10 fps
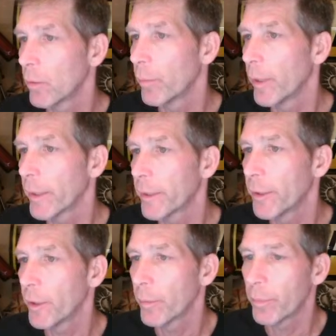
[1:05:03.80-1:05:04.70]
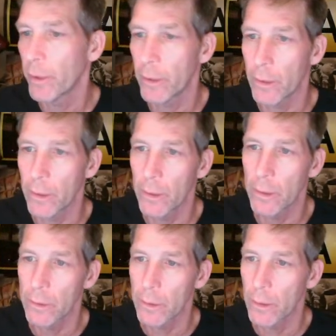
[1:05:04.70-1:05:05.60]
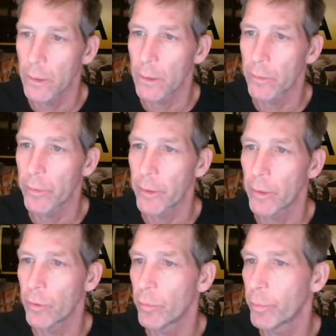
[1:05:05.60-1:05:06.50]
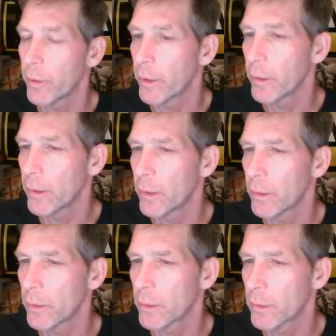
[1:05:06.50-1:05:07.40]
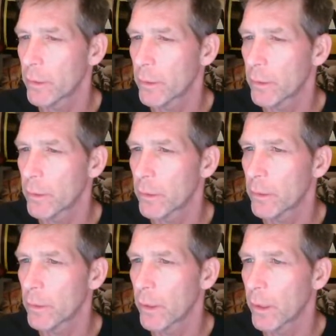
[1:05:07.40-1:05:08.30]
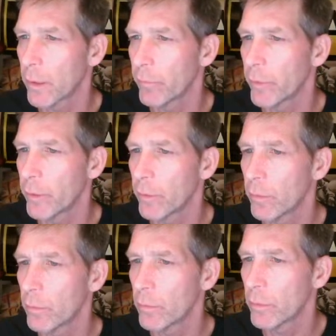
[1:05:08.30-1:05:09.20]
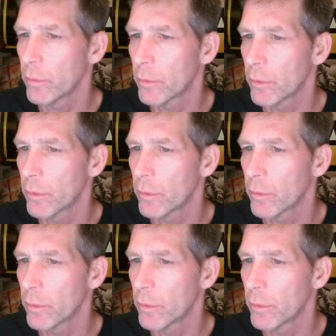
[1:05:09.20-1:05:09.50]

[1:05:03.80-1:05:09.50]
go back here, playlist, and I'll create a new playlist. Live videos.